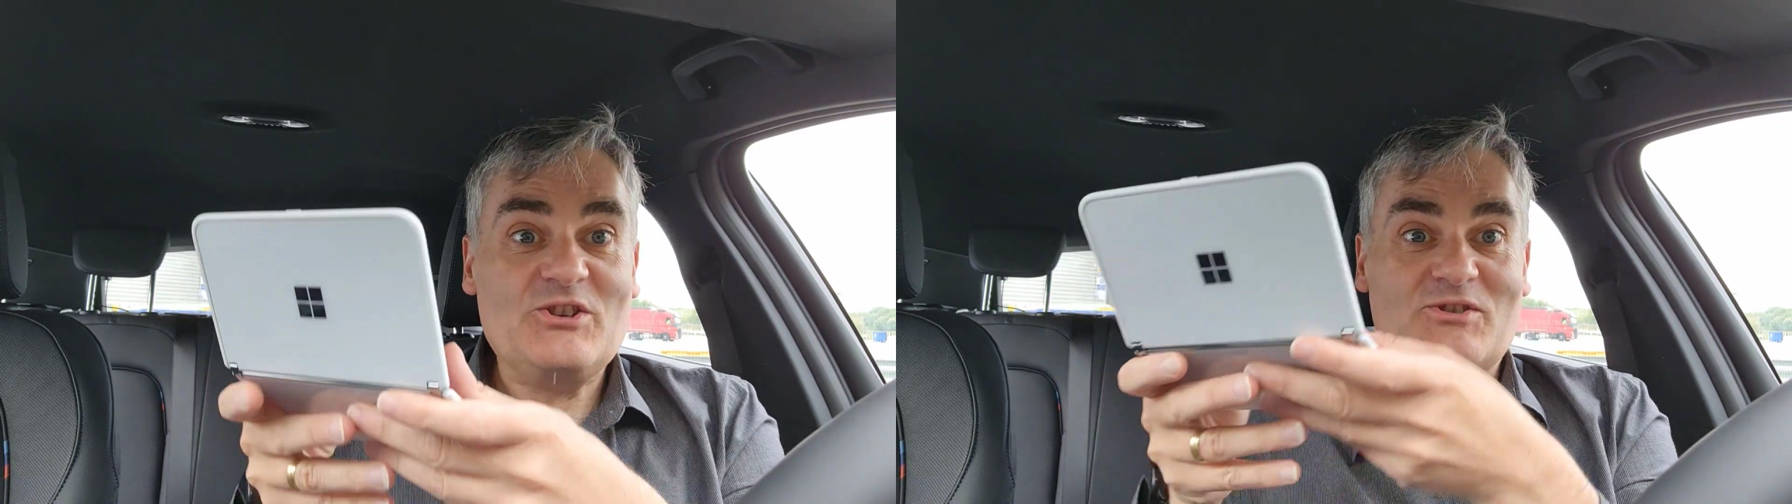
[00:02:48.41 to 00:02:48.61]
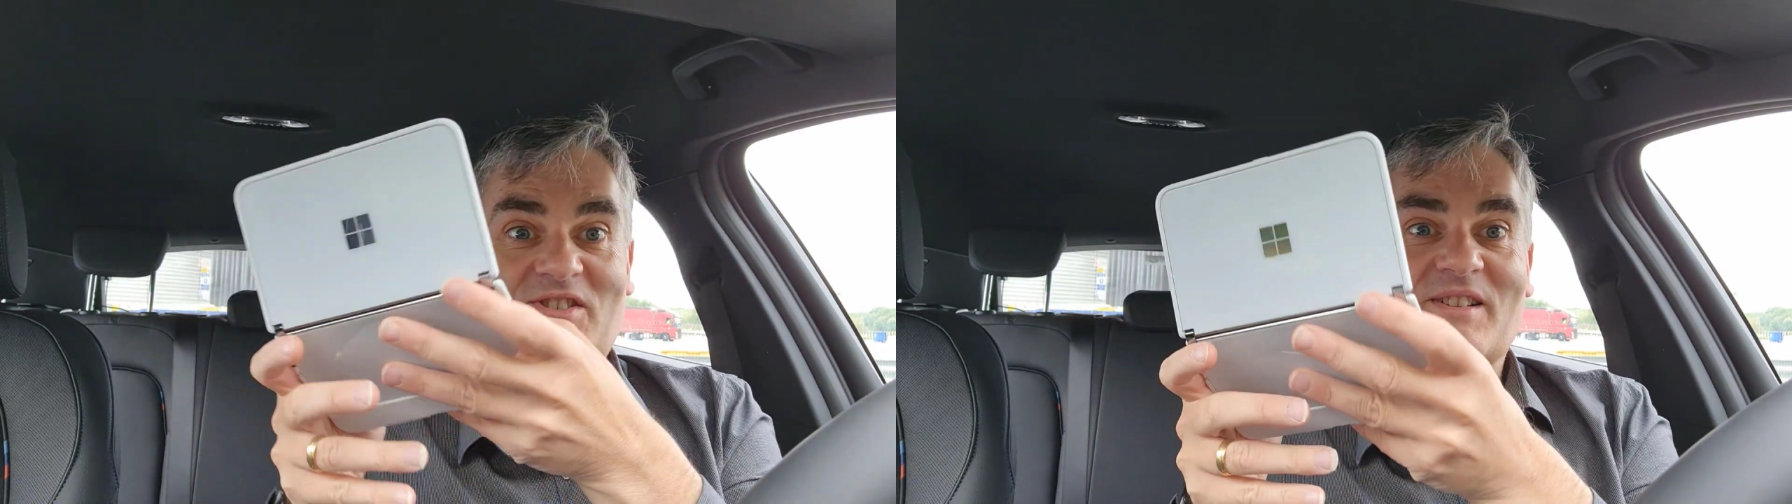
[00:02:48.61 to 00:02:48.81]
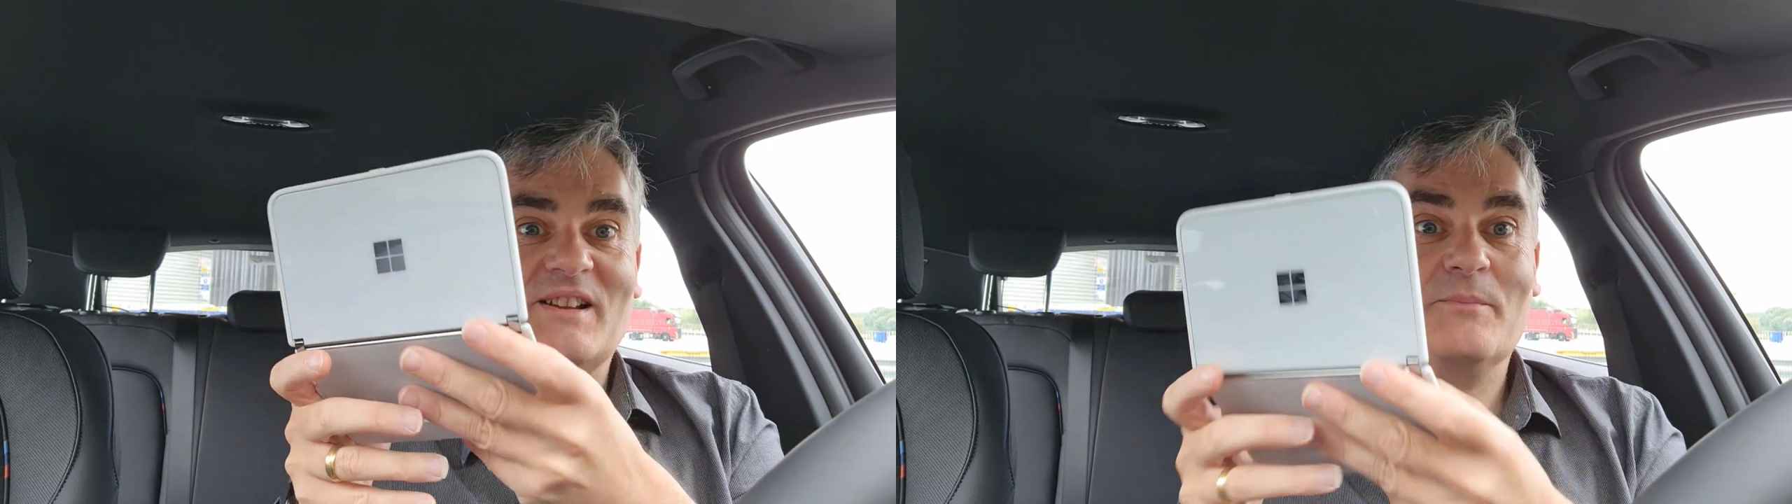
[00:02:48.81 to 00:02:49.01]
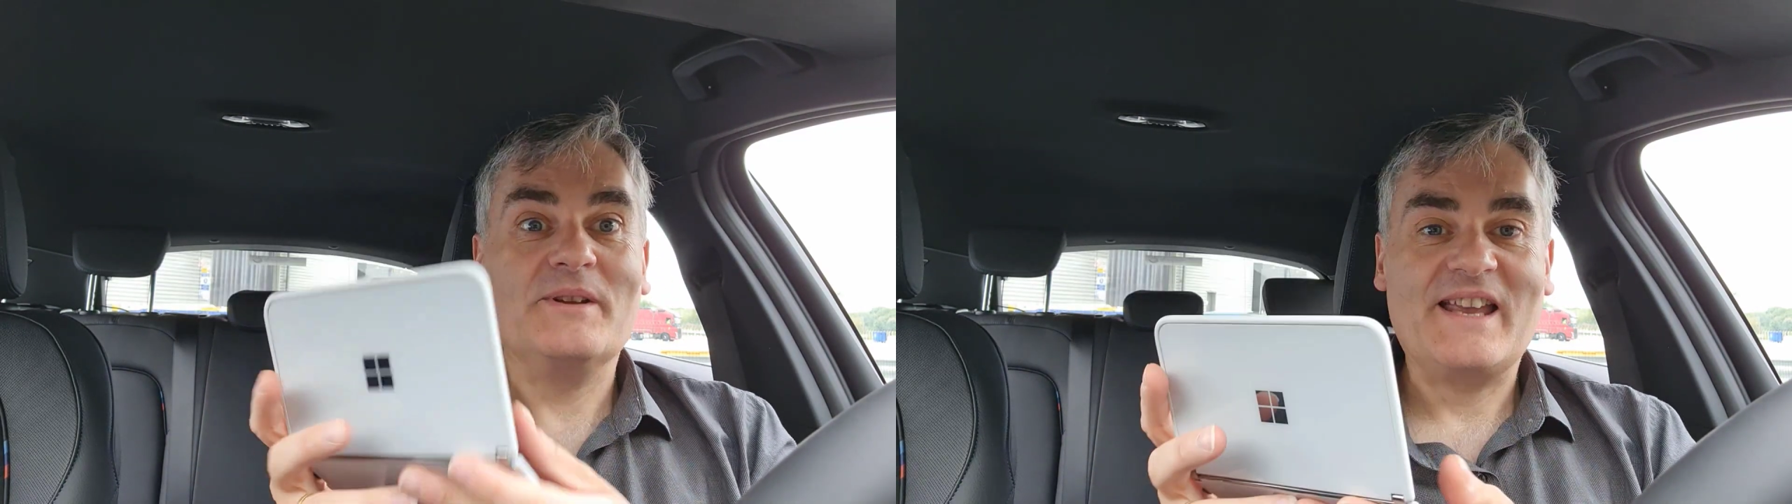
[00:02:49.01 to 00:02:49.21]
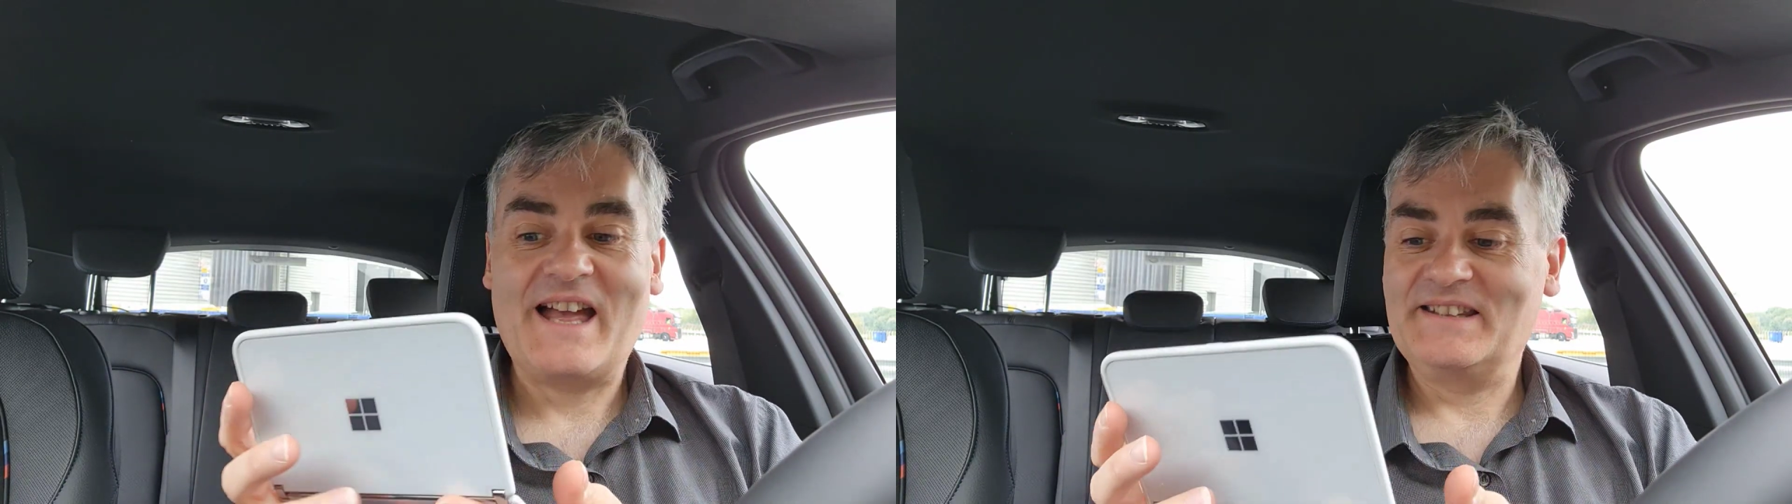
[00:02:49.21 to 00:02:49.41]
use it as a little
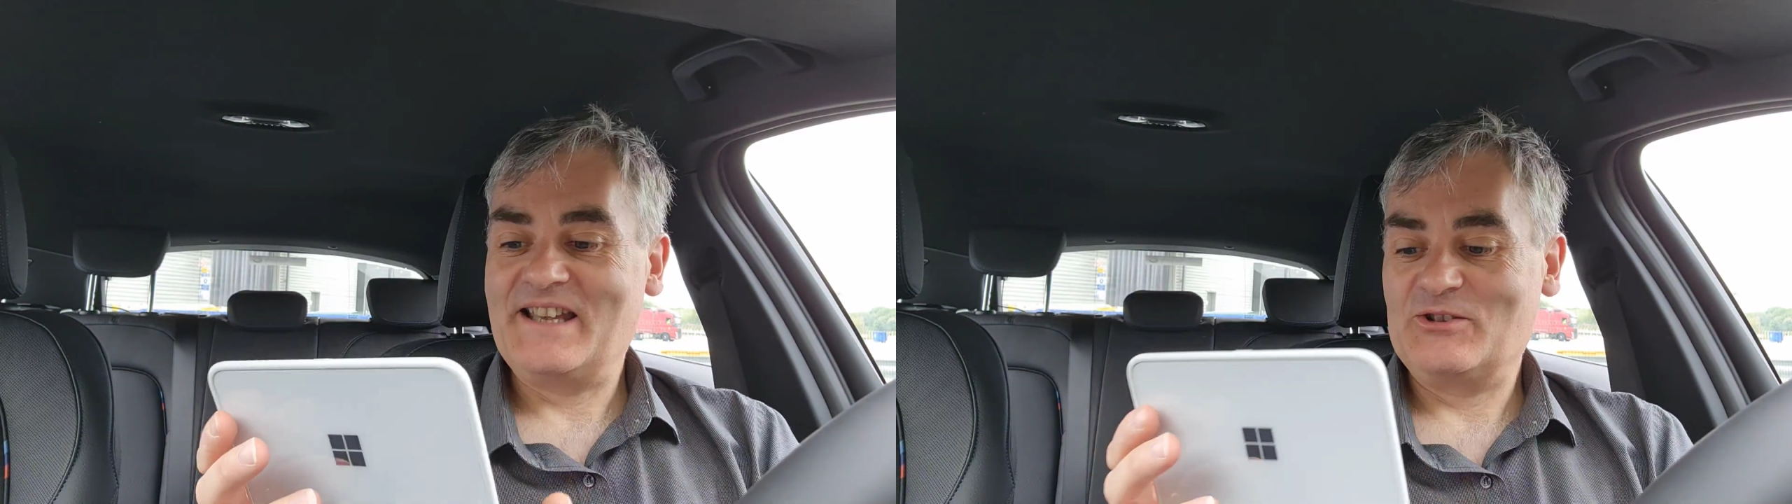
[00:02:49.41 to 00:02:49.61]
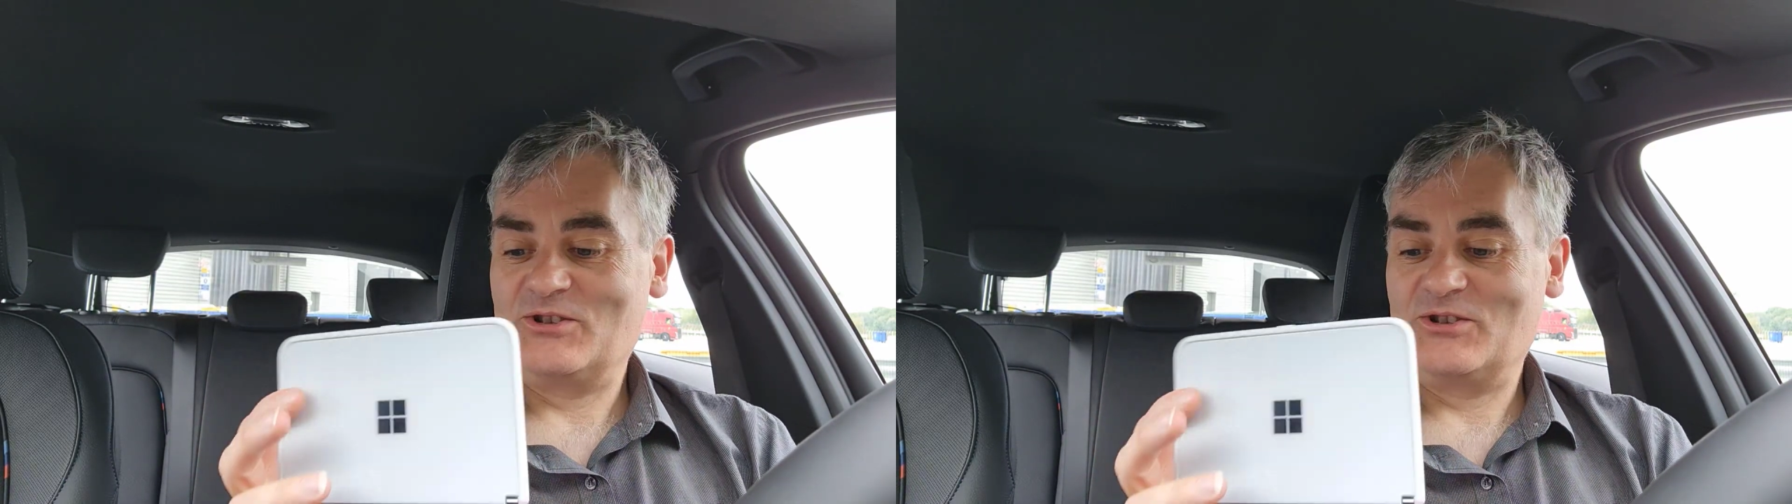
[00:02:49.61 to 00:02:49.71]
mini handheld,